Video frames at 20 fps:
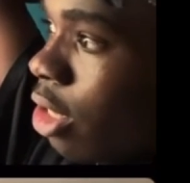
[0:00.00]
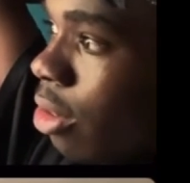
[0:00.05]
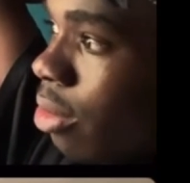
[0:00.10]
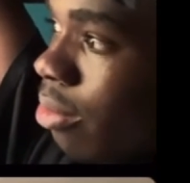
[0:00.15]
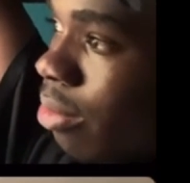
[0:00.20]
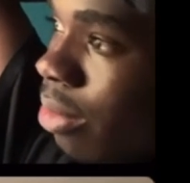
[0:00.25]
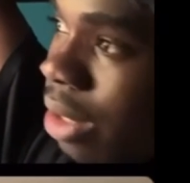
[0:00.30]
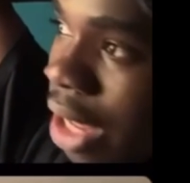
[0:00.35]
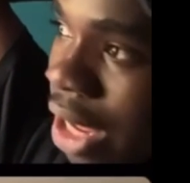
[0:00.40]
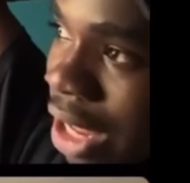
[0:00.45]

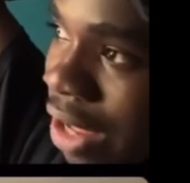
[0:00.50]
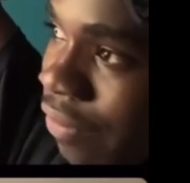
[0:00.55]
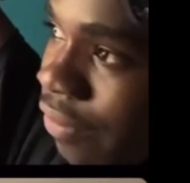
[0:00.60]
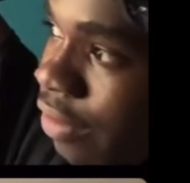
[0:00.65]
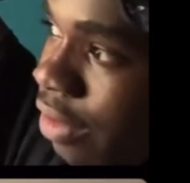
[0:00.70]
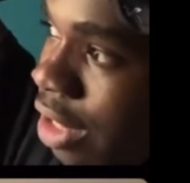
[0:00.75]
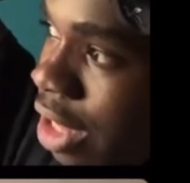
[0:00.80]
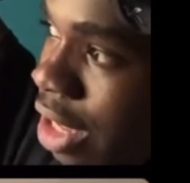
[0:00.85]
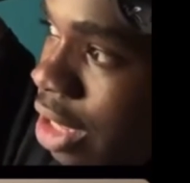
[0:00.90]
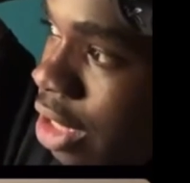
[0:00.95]
Like I feel
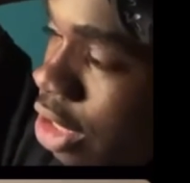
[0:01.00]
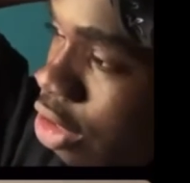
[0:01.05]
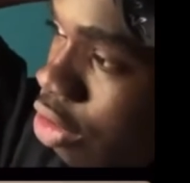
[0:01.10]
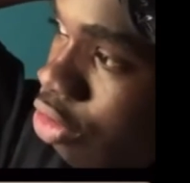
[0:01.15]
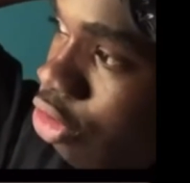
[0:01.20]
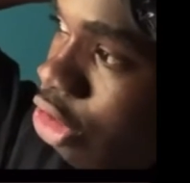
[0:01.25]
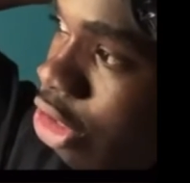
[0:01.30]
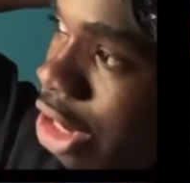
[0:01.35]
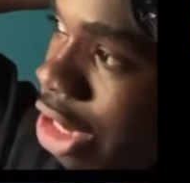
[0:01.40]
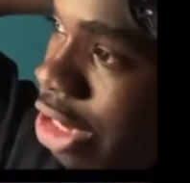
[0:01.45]
like you
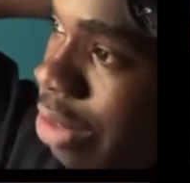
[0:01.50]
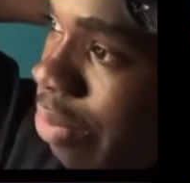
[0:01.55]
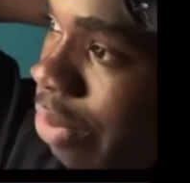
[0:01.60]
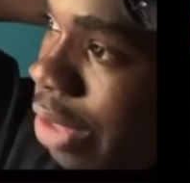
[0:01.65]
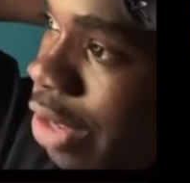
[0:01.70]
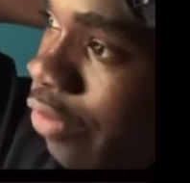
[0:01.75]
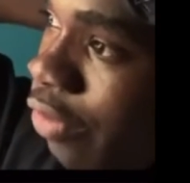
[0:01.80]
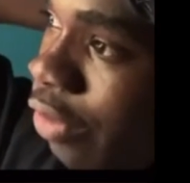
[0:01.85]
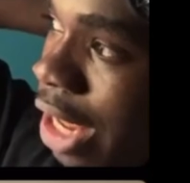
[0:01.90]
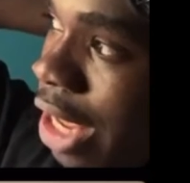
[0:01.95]
shouldn't have to play
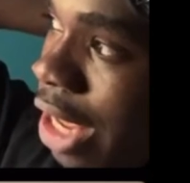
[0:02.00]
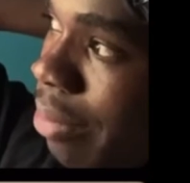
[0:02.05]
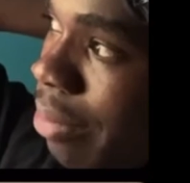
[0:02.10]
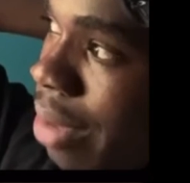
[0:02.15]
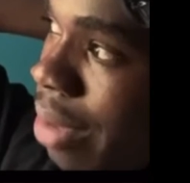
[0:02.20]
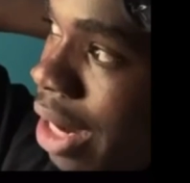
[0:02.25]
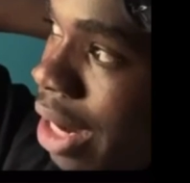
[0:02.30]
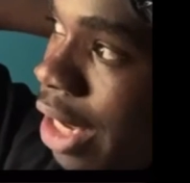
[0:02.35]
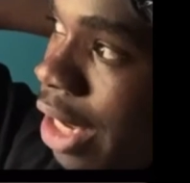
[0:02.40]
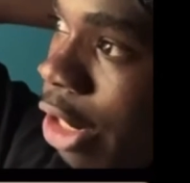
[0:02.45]
for
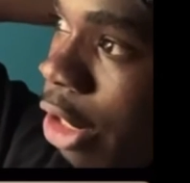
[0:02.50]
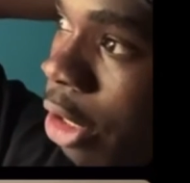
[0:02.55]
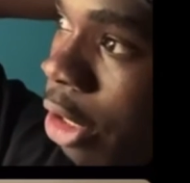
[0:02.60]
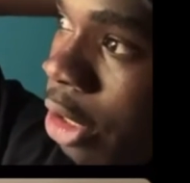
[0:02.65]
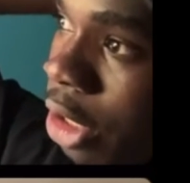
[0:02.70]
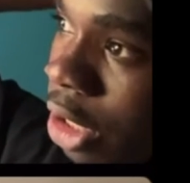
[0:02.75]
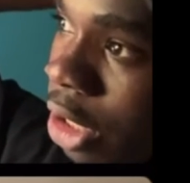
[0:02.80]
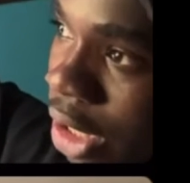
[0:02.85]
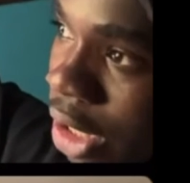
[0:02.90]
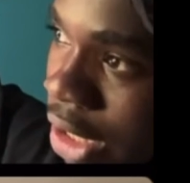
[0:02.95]
Medicare or
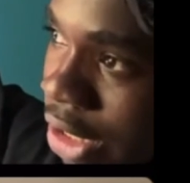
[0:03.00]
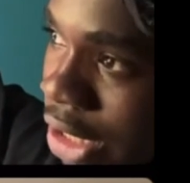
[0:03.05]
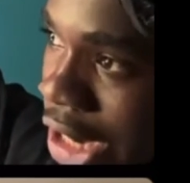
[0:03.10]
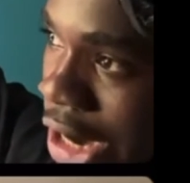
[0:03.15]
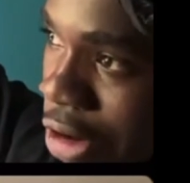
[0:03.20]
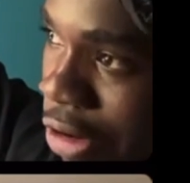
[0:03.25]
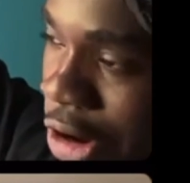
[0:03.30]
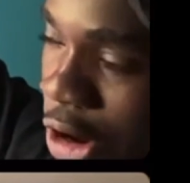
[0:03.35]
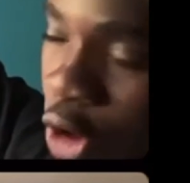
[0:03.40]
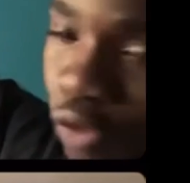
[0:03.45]
nothing like that
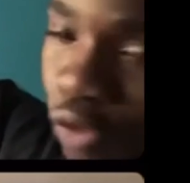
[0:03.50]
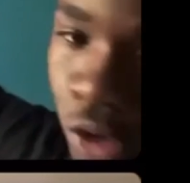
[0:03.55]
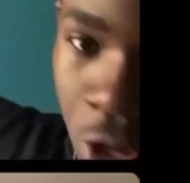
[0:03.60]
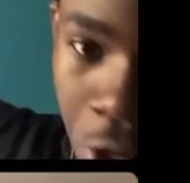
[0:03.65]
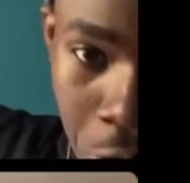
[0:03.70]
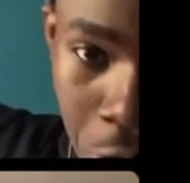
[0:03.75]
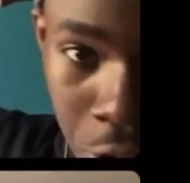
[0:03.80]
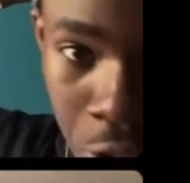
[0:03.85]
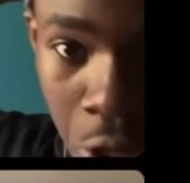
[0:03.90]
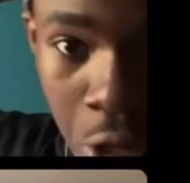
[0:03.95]
or health
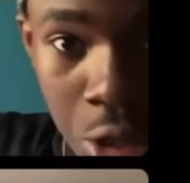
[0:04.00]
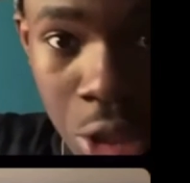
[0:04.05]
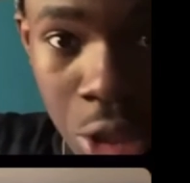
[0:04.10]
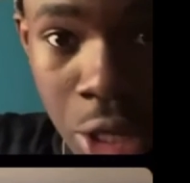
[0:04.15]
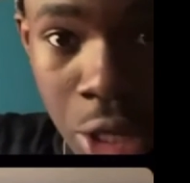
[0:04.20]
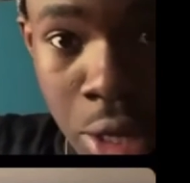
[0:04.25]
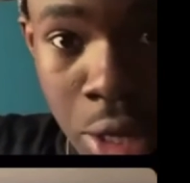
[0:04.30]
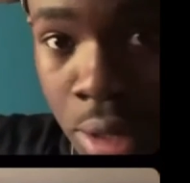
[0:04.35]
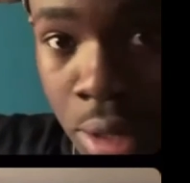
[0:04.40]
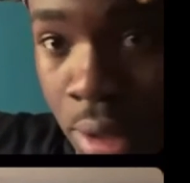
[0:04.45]
care.
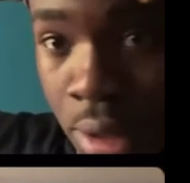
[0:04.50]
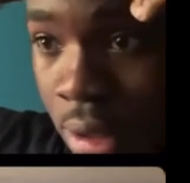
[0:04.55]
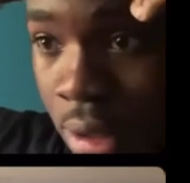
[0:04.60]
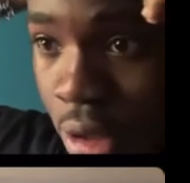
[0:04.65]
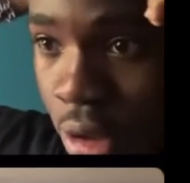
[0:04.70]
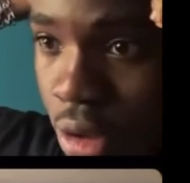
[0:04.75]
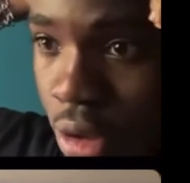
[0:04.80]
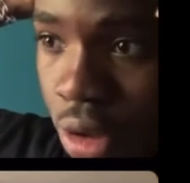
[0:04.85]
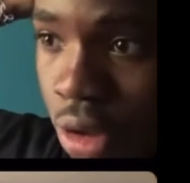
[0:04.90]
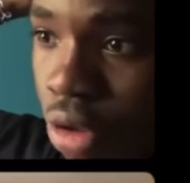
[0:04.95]
Bro,
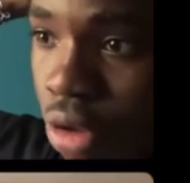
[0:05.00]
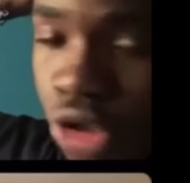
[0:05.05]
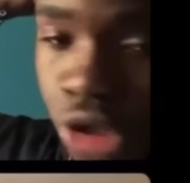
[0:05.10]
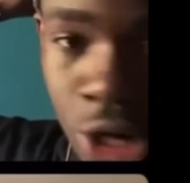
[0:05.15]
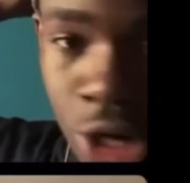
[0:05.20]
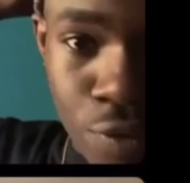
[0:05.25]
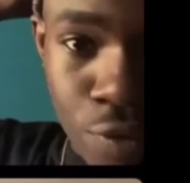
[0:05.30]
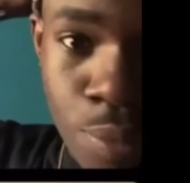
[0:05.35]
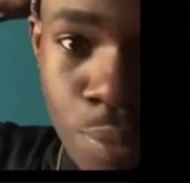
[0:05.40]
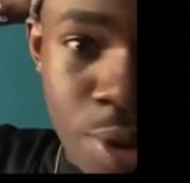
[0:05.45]
th- that's Just,
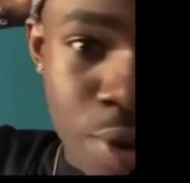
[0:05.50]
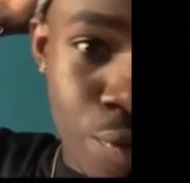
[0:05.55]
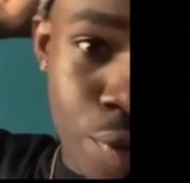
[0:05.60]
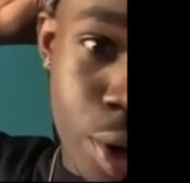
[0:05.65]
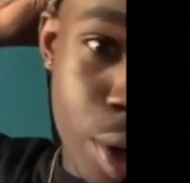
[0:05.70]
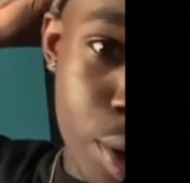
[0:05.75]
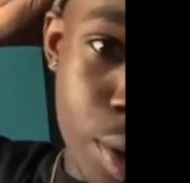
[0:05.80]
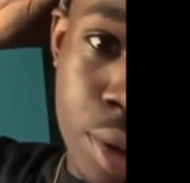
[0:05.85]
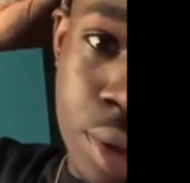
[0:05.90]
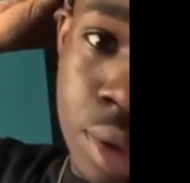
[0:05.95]
why I'm saying I
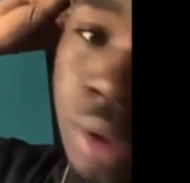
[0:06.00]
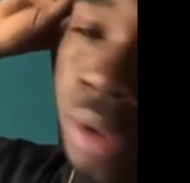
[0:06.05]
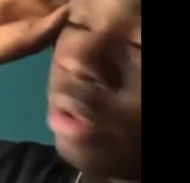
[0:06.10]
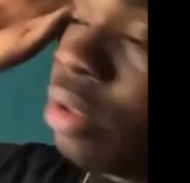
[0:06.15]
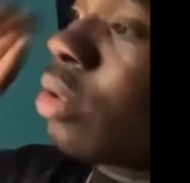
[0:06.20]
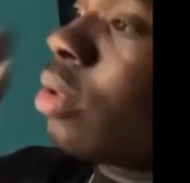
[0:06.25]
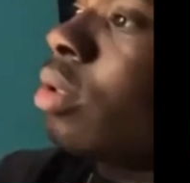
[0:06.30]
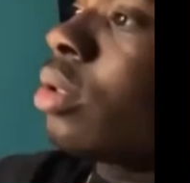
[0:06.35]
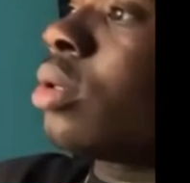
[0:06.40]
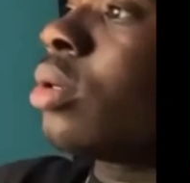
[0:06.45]
have to
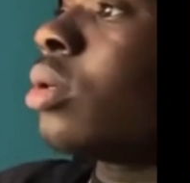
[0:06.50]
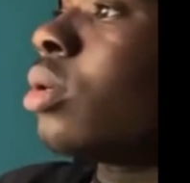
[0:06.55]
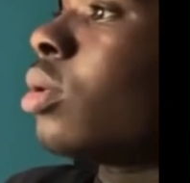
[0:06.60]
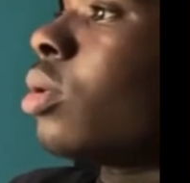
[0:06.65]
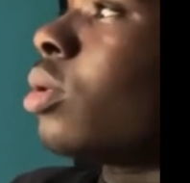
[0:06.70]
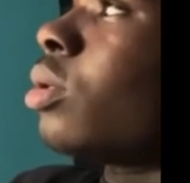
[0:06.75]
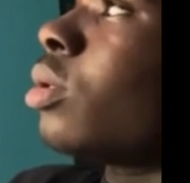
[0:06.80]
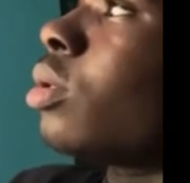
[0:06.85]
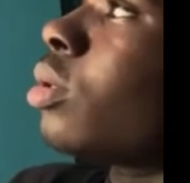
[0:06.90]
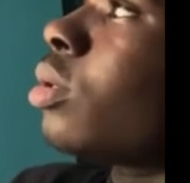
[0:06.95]
pay
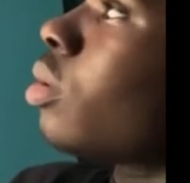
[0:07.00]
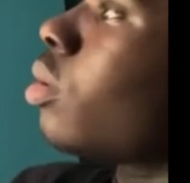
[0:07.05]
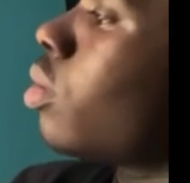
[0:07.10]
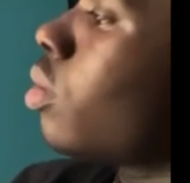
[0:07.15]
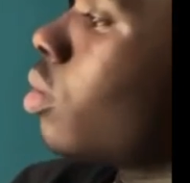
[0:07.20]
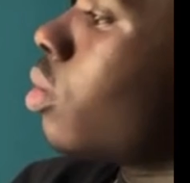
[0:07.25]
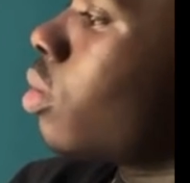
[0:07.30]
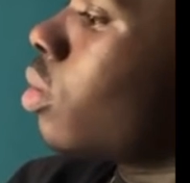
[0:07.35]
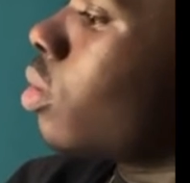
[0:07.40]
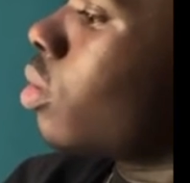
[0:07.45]
to, for you
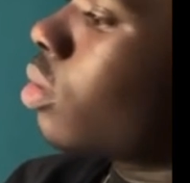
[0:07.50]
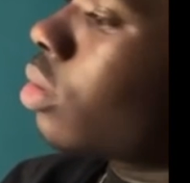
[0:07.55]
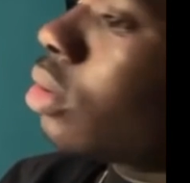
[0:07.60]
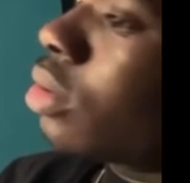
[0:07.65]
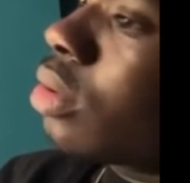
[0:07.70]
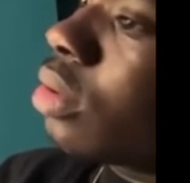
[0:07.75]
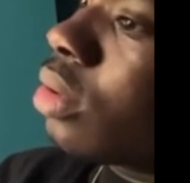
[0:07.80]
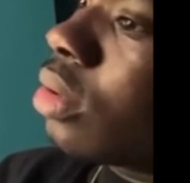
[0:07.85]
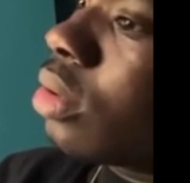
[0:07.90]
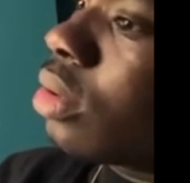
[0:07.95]
to save
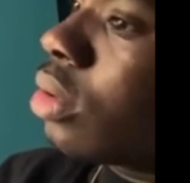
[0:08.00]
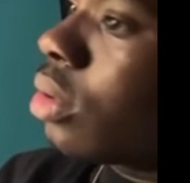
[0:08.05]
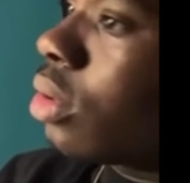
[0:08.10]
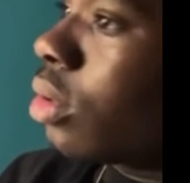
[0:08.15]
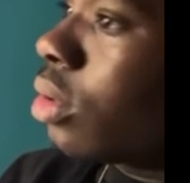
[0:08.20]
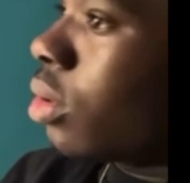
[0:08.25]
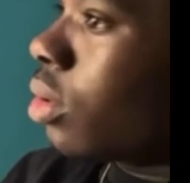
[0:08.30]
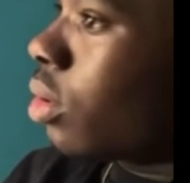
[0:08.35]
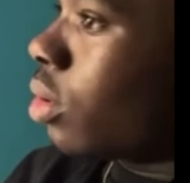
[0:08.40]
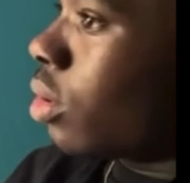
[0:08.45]
my
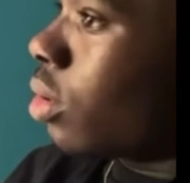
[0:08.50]
life.